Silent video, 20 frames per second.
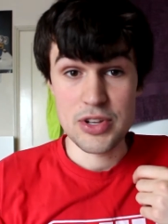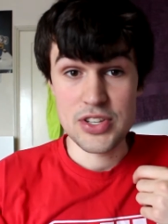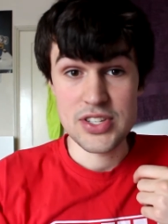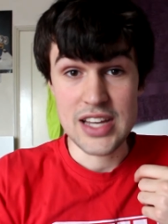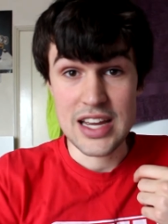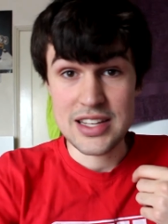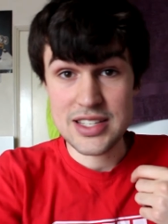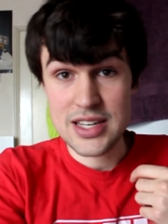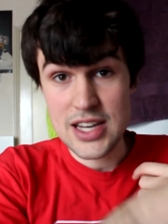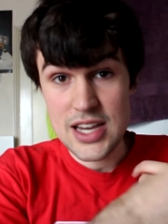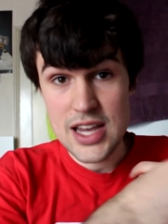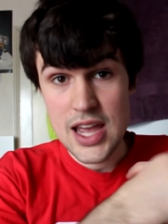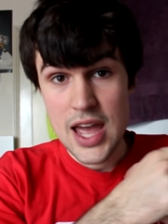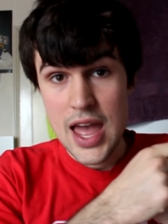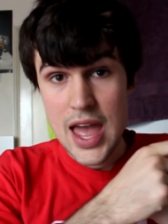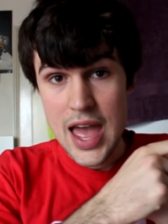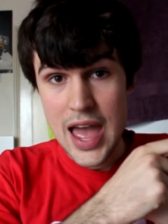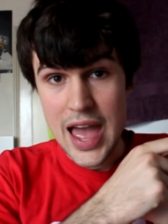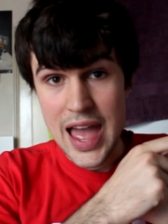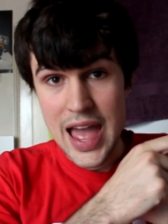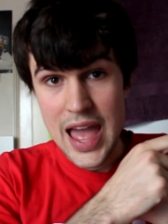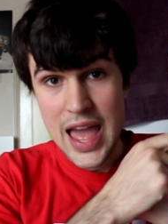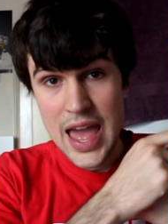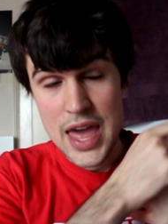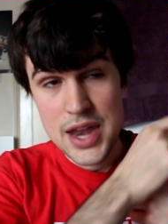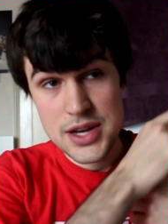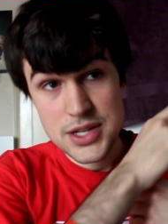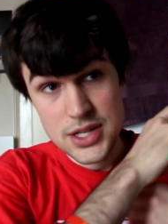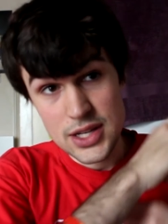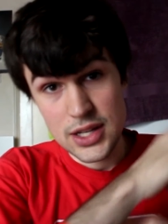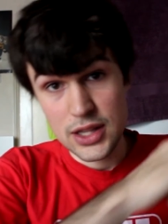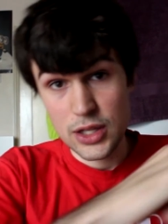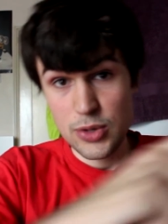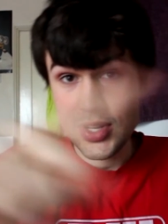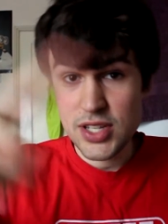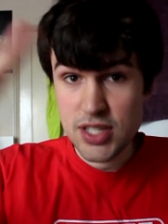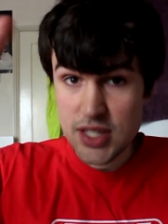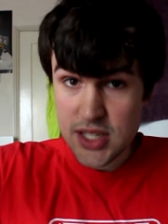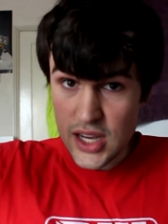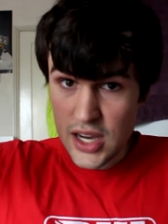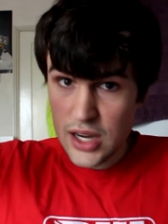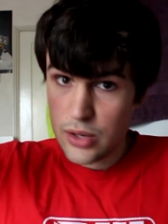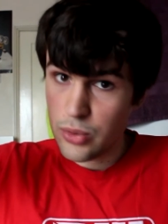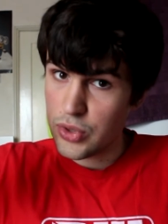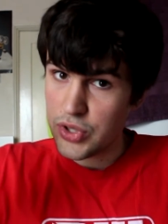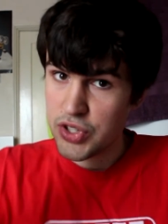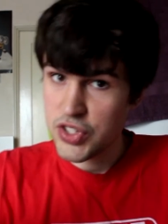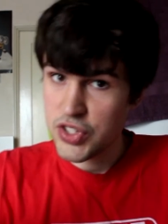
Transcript: on Saturday, and Lewis, I will